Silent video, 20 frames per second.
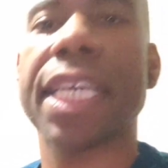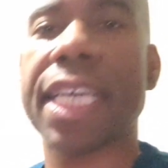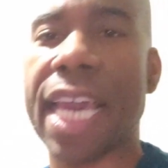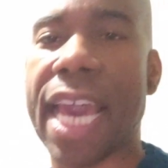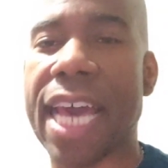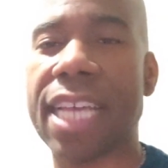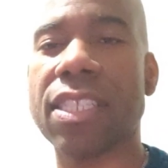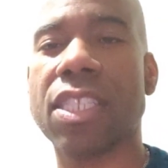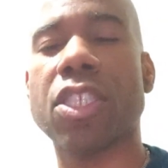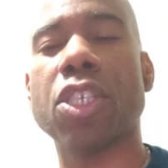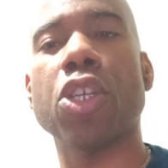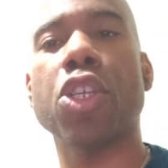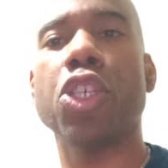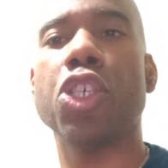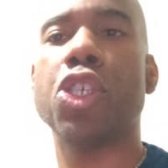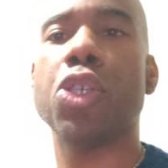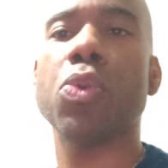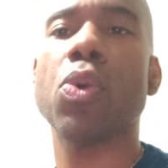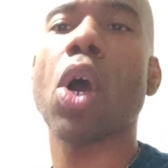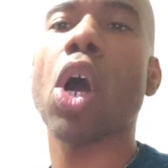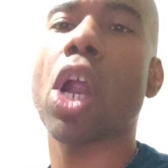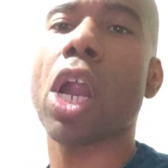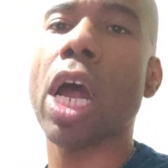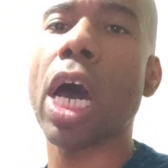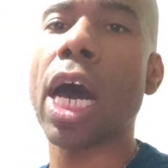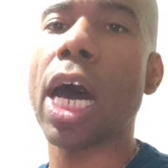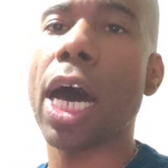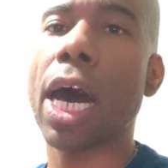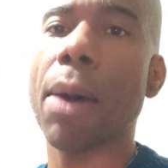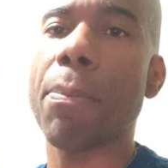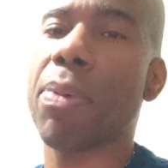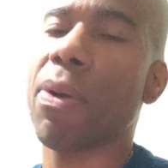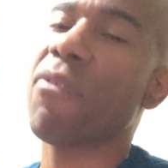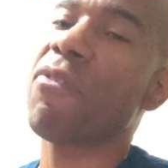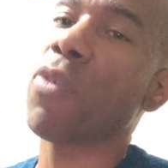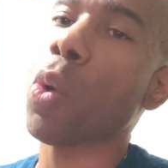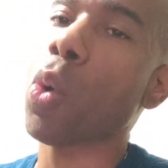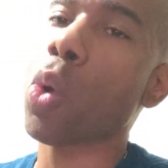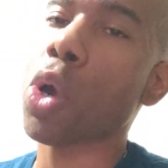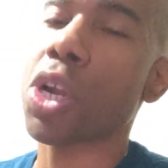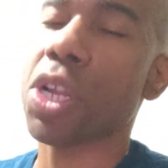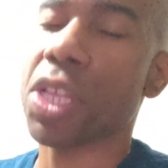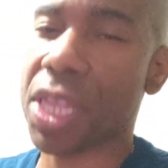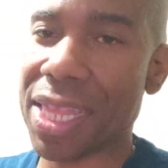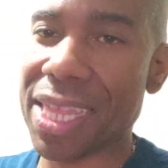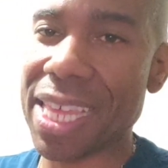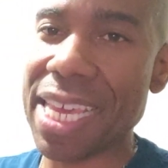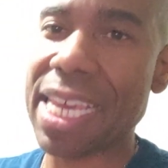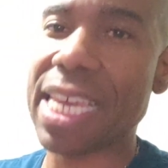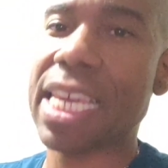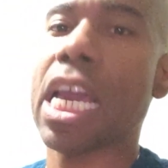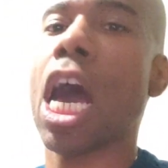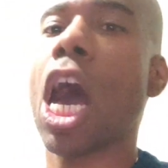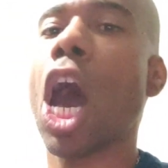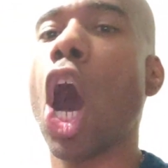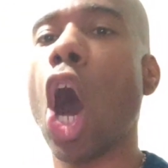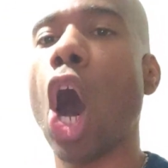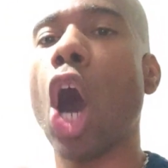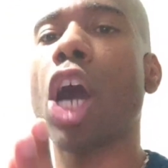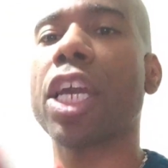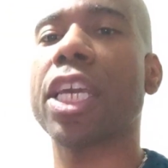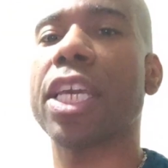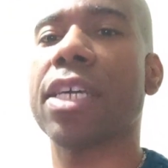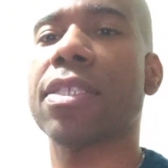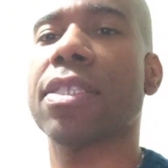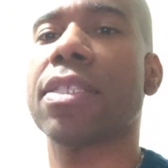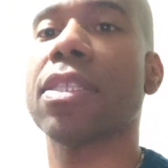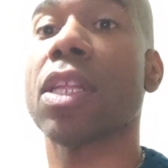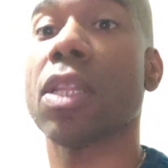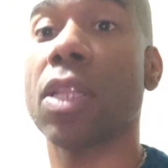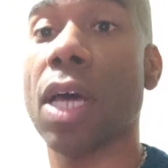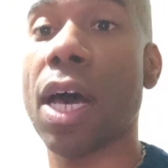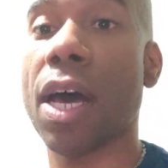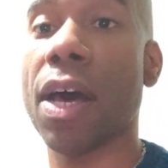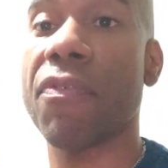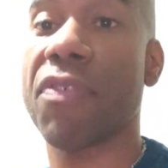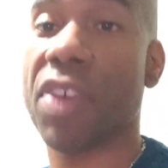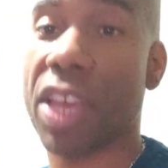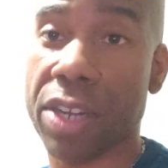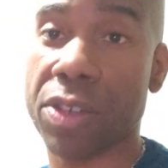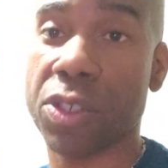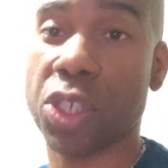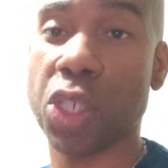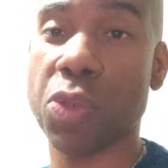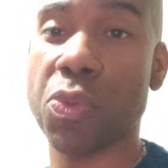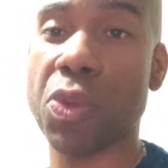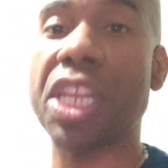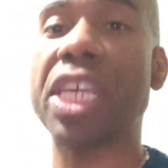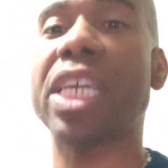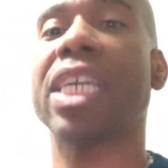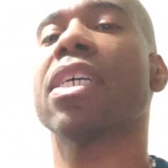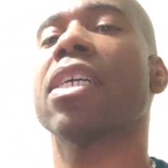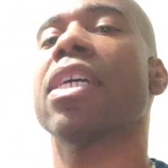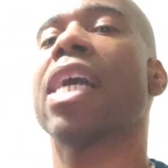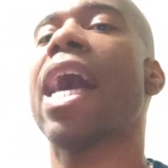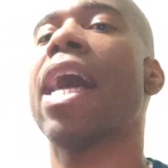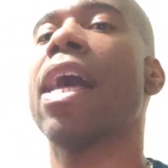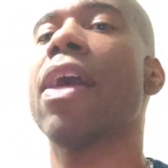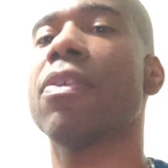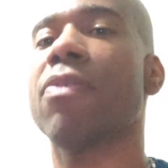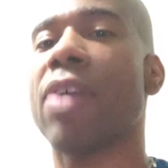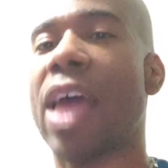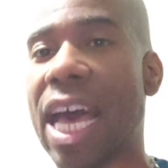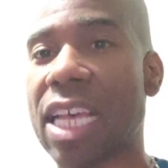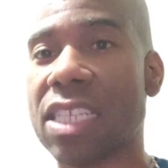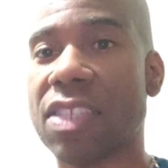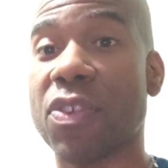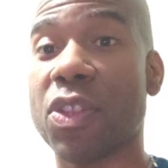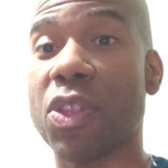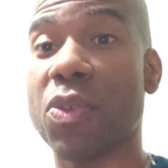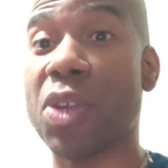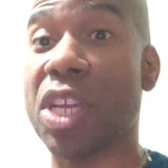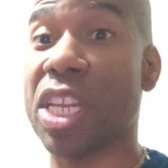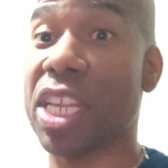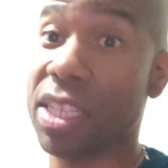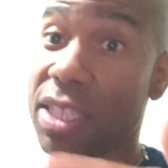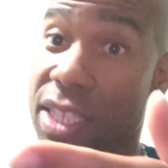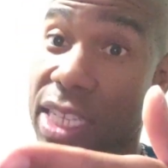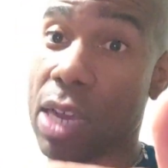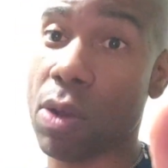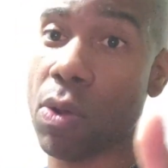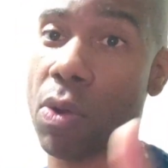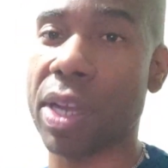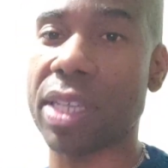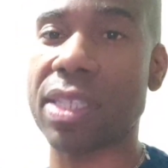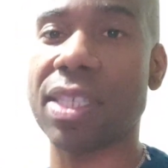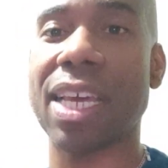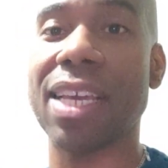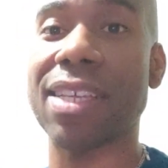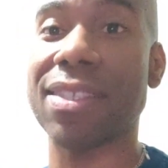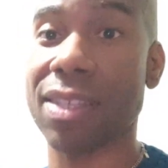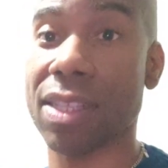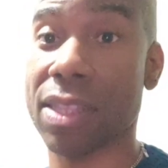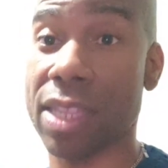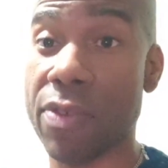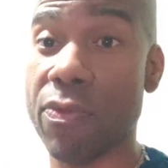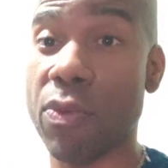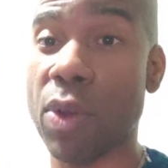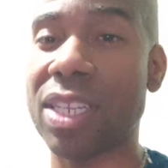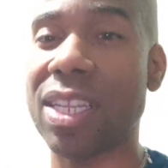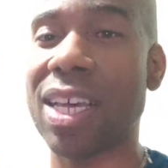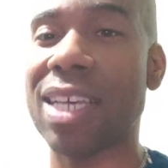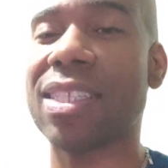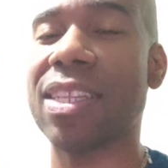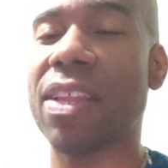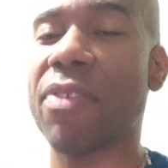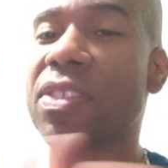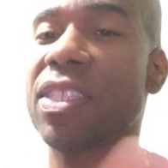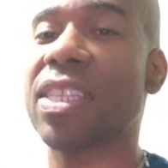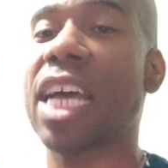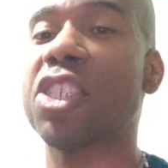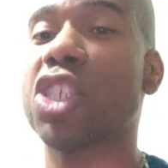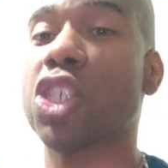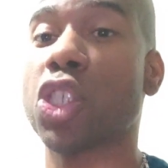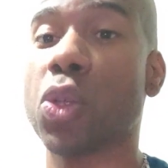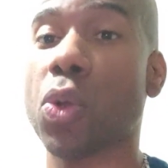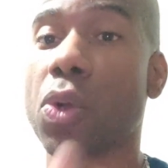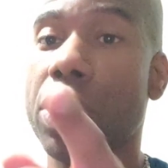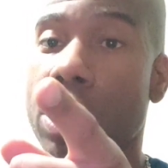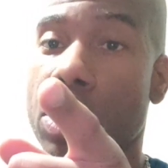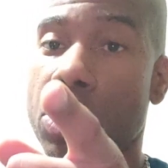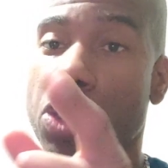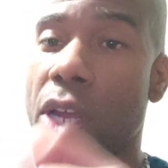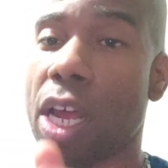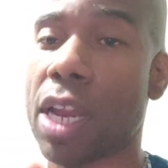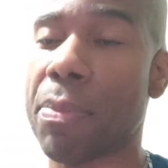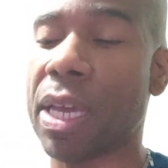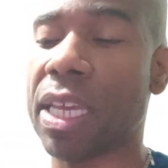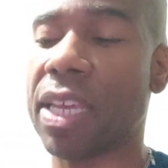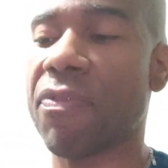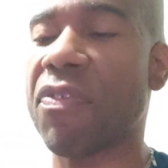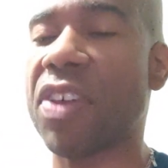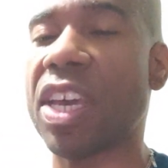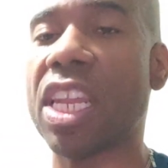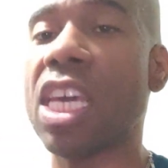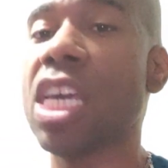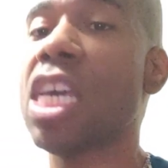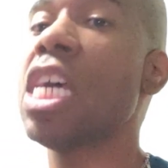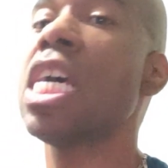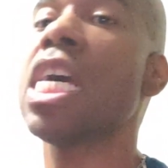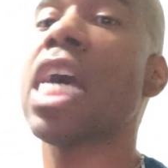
Cancer, you are up for the August love energy reading. As for the reading, take what resonates, leave what doesn't. If it's not your story, don't try to make it fit.